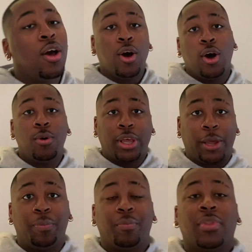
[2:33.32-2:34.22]
Okay.
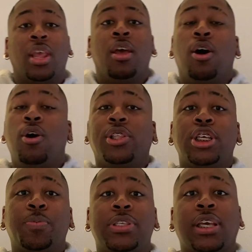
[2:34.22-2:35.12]
On
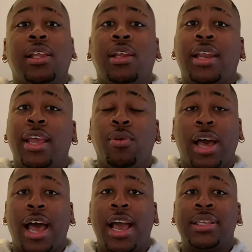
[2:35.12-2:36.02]
this particular night, you
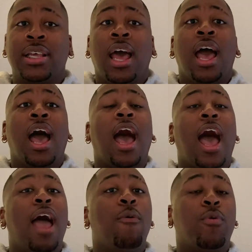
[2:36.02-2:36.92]
guys,
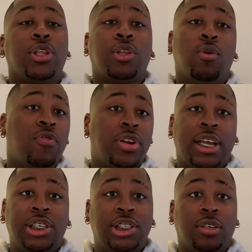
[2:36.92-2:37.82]
I worked the
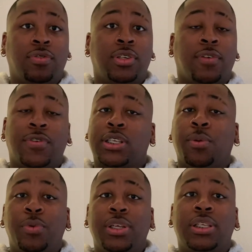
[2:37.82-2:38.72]
overnight shift. For
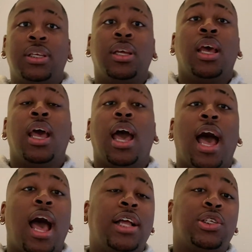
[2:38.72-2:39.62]
some reason,
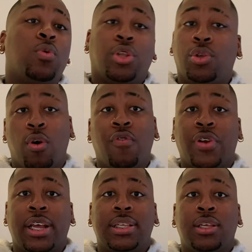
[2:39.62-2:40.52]
I just want to do
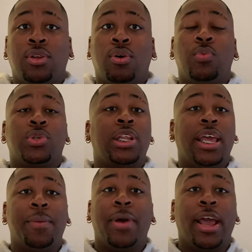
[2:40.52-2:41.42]
overnights. You know, it was
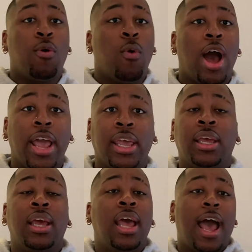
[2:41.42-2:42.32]
laid back,
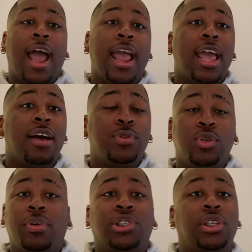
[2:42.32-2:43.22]
quiet. I didn't have too
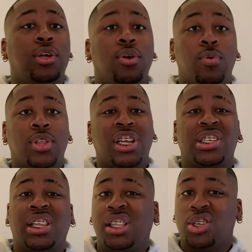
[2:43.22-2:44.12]
much to deal with. I
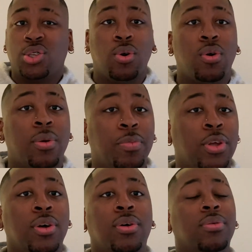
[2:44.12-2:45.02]
just cleaned the store up, you
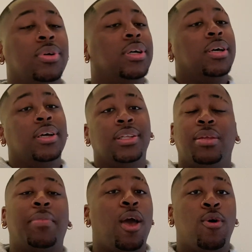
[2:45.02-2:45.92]
know, did
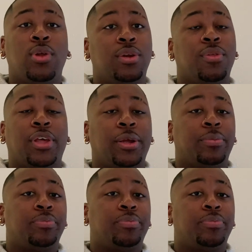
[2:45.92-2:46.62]
my own little thing.